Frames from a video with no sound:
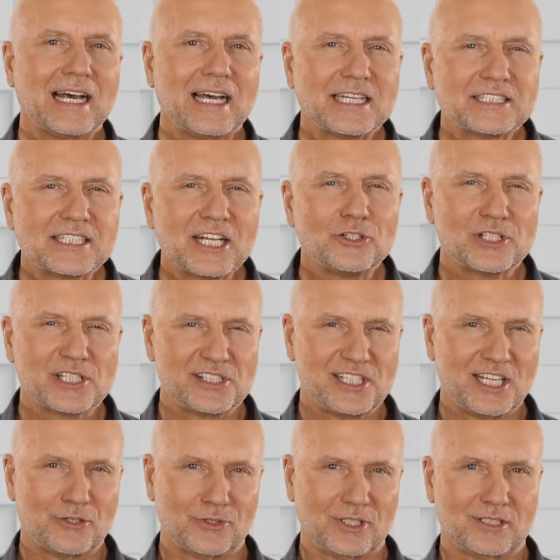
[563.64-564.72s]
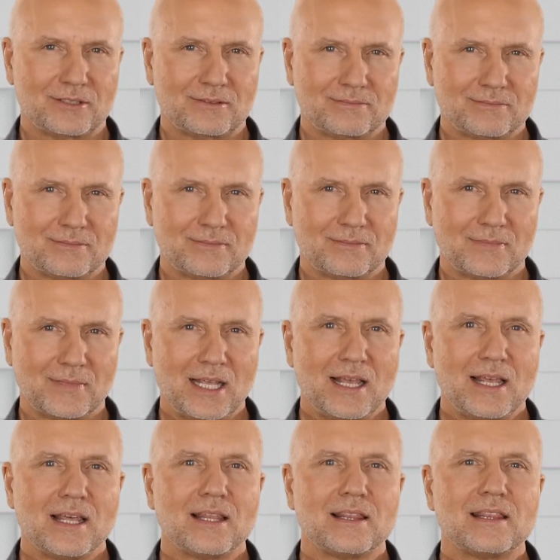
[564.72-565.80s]
I tell you a secret.
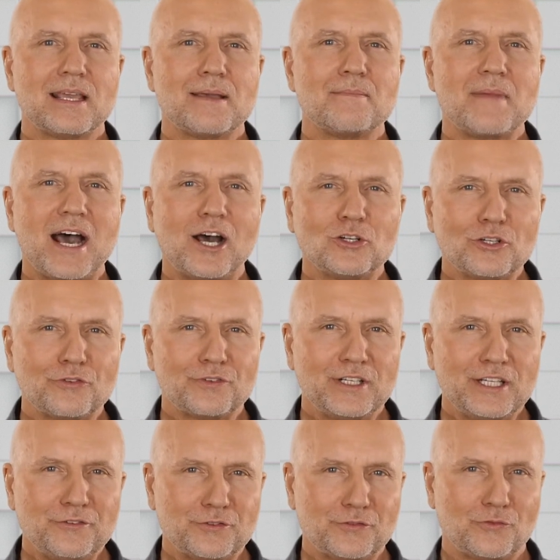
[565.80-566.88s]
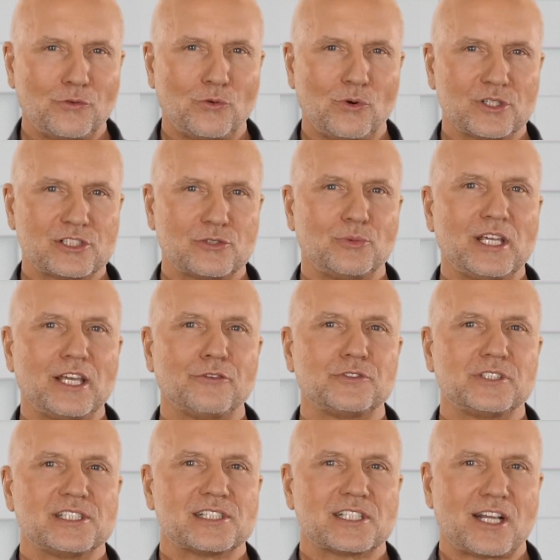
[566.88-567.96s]
The amount of lift force we
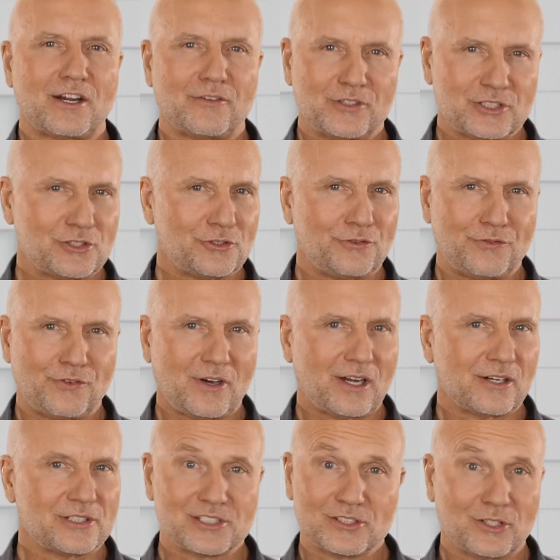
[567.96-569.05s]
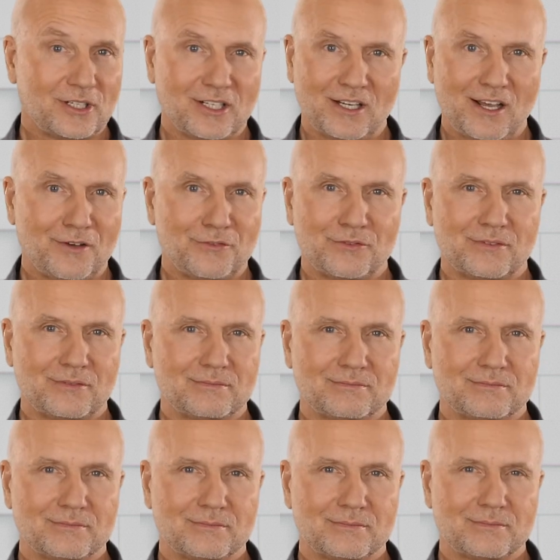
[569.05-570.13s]
have discovered so far is not enough.
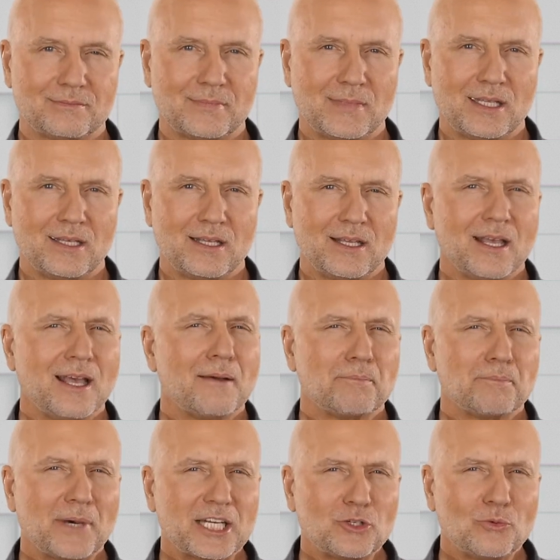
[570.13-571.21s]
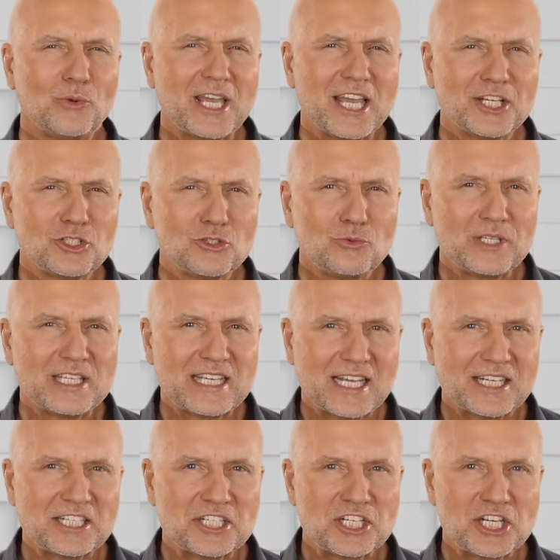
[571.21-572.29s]
But where do we
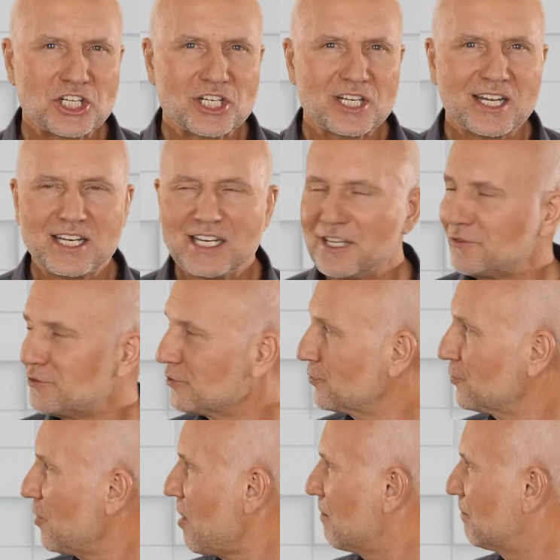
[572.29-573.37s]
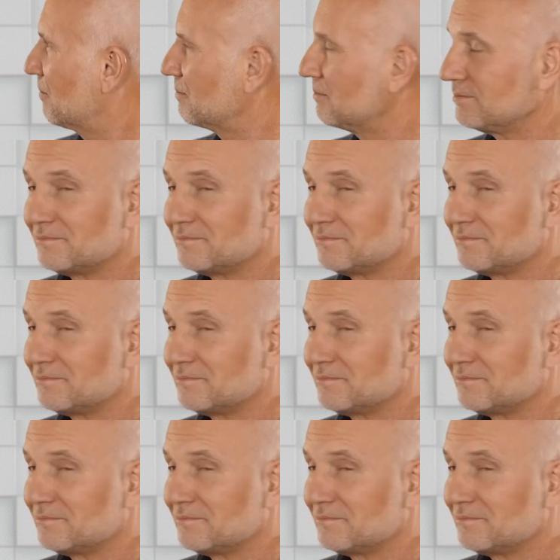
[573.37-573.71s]
get additional lift from?